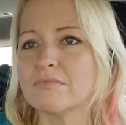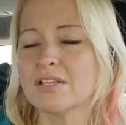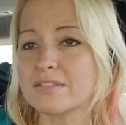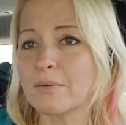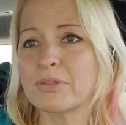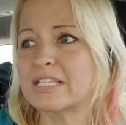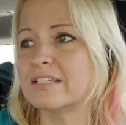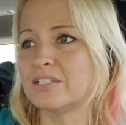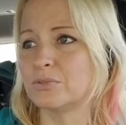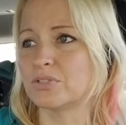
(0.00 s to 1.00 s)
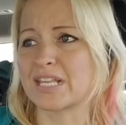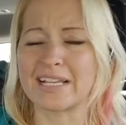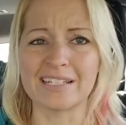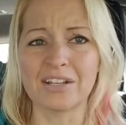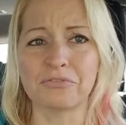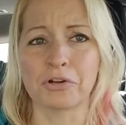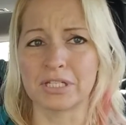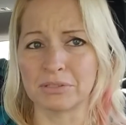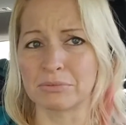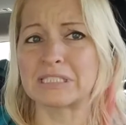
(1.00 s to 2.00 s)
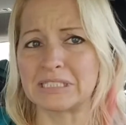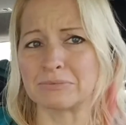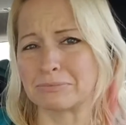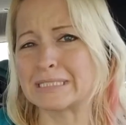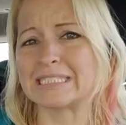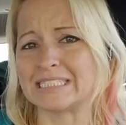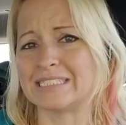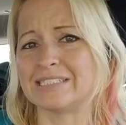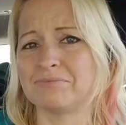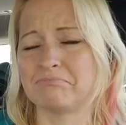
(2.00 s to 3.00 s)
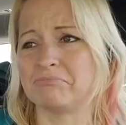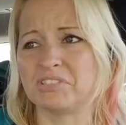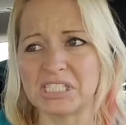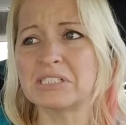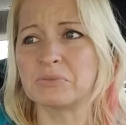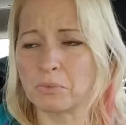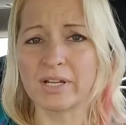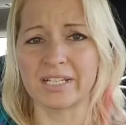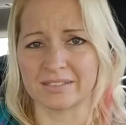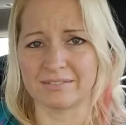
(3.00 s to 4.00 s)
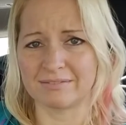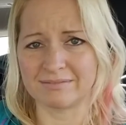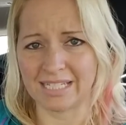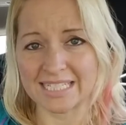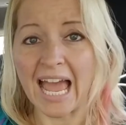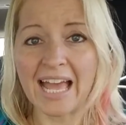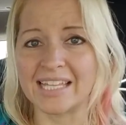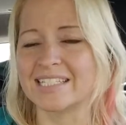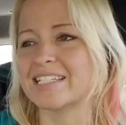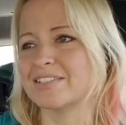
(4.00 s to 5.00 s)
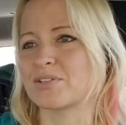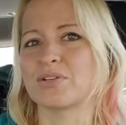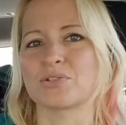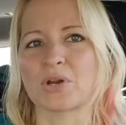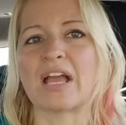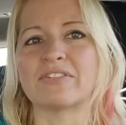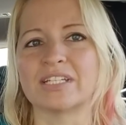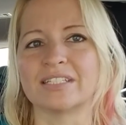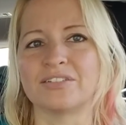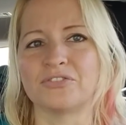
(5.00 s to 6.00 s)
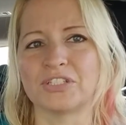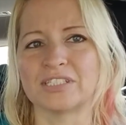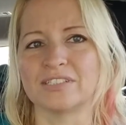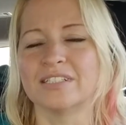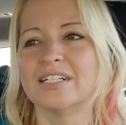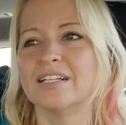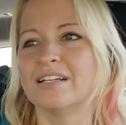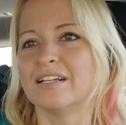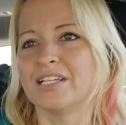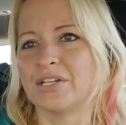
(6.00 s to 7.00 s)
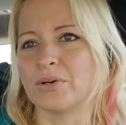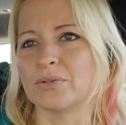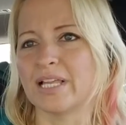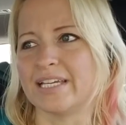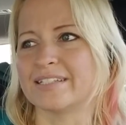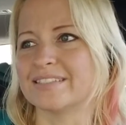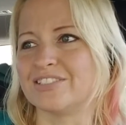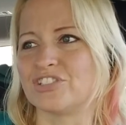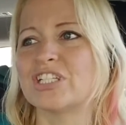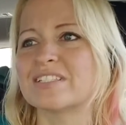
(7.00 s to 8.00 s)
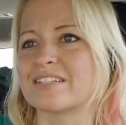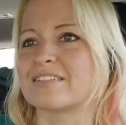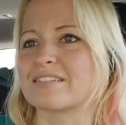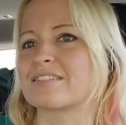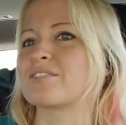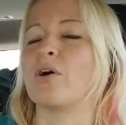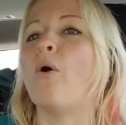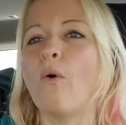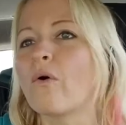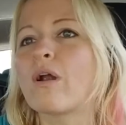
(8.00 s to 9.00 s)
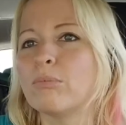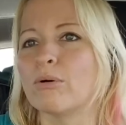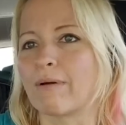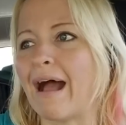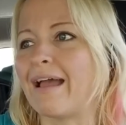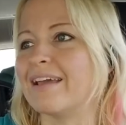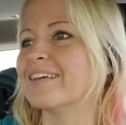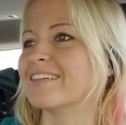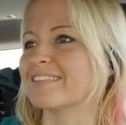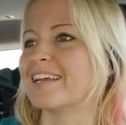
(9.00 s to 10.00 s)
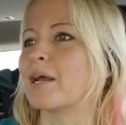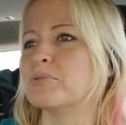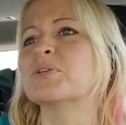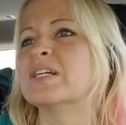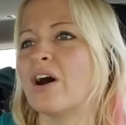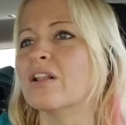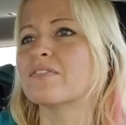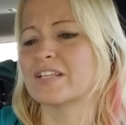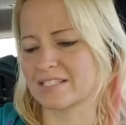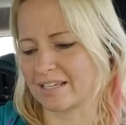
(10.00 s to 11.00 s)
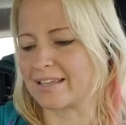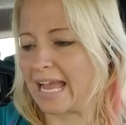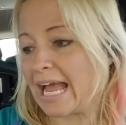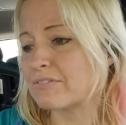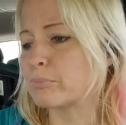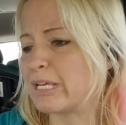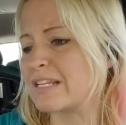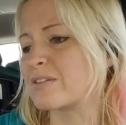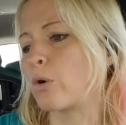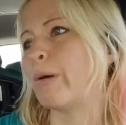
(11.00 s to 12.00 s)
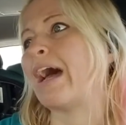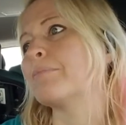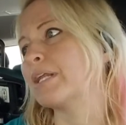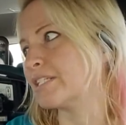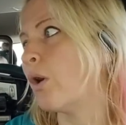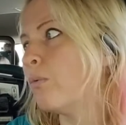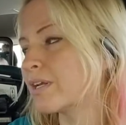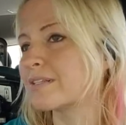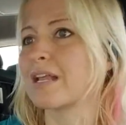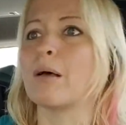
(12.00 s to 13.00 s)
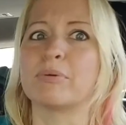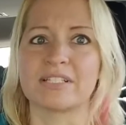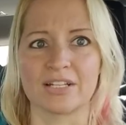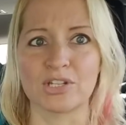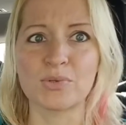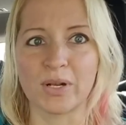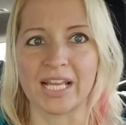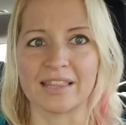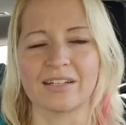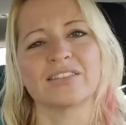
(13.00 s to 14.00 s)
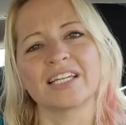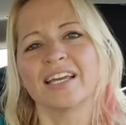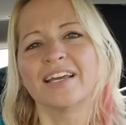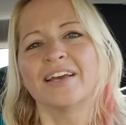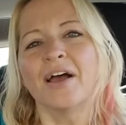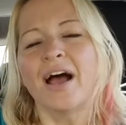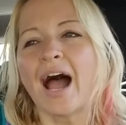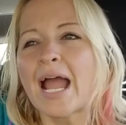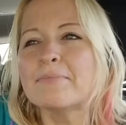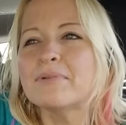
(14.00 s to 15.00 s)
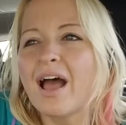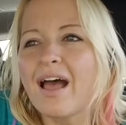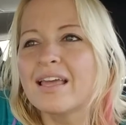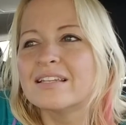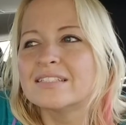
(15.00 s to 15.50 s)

something that you signed on for that you really didn't want to attend, and so you're driving and you feel, you know, like, Jesus, this is a horrible ride, and like I'm doing all of this and like I have to pee so bad, but I don't want to stop because I just want to get there. Like, I'm not